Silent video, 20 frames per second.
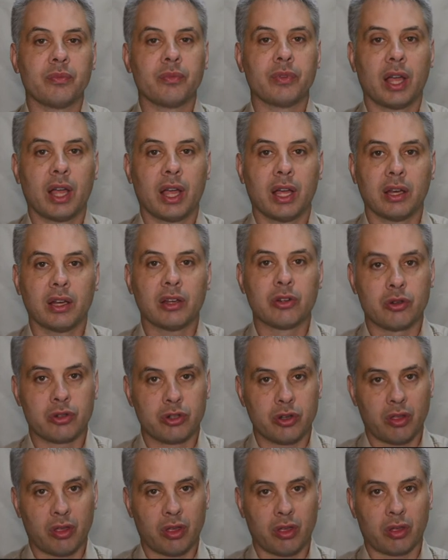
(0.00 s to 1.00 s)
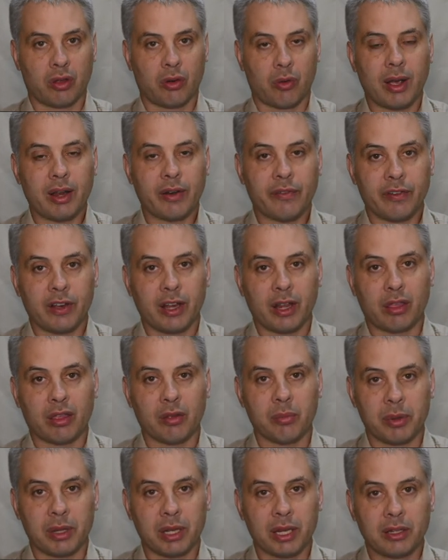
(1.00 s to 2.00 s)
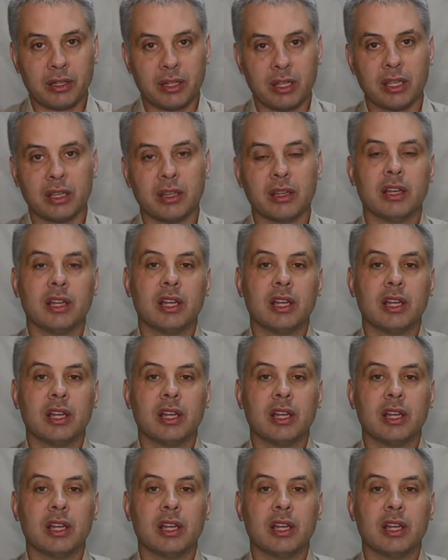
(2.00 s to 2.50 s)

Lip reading: and introduces great flexibility